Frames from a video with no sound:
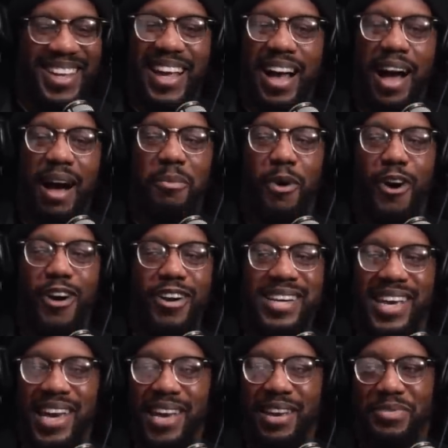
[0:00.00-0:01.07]
I'm on
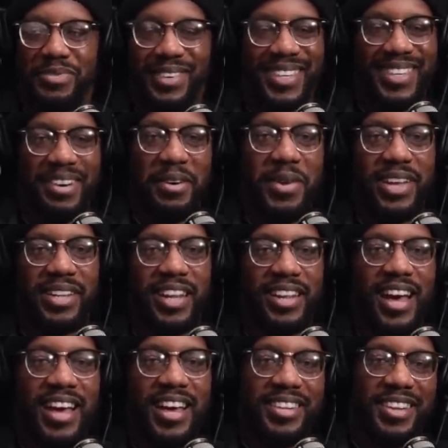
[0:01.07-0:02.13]
Keith. You know what he said?
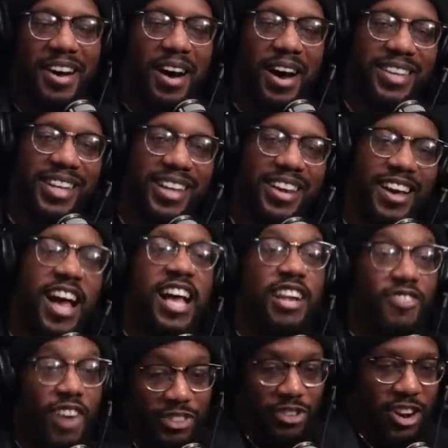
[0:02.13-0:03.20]
So I was at the
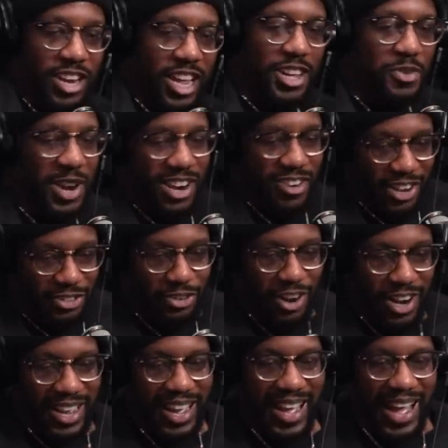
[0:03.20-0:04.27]
restaurant. You want the
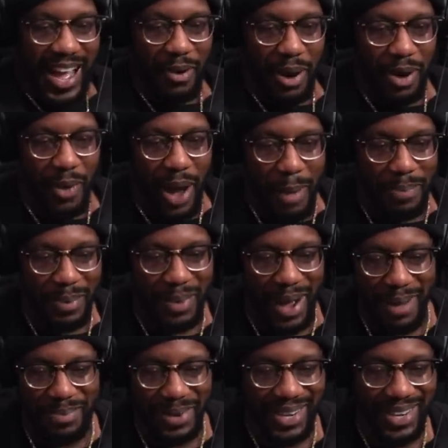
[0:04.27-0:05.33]
restaurant? What
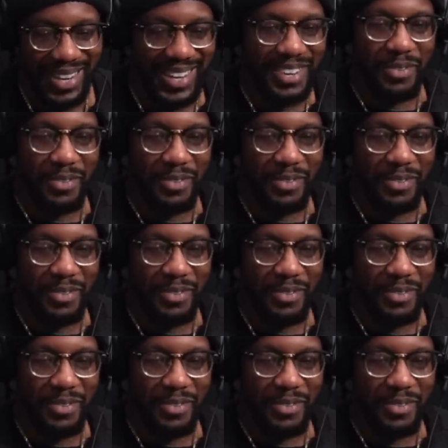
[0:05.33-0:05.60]
happened?